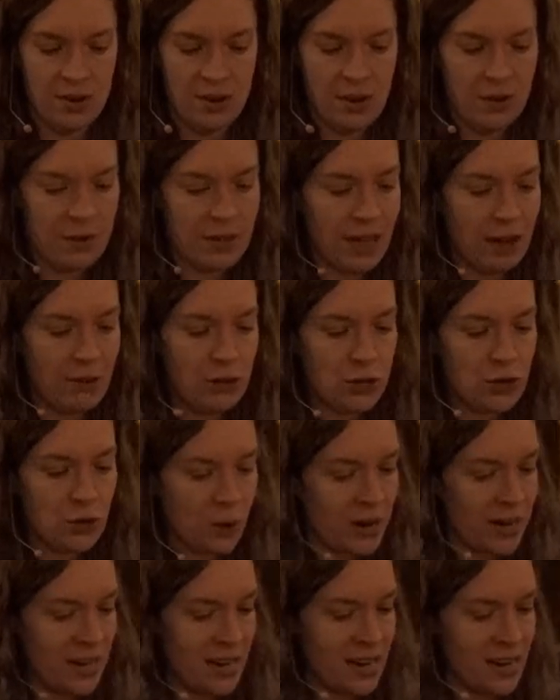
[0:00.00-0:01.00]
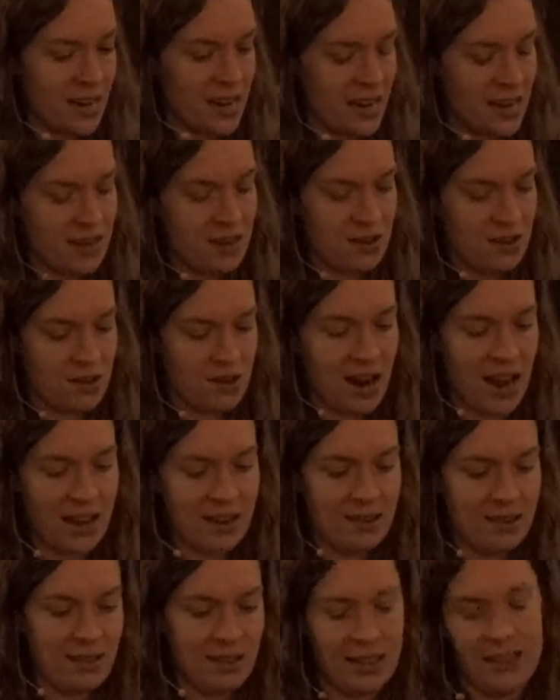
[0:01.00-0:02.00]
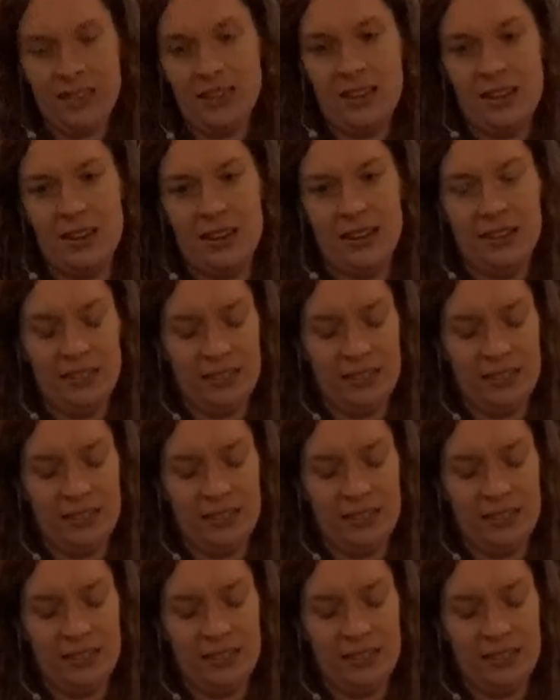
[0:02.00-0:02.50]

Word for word: without joining in your uncleanliness.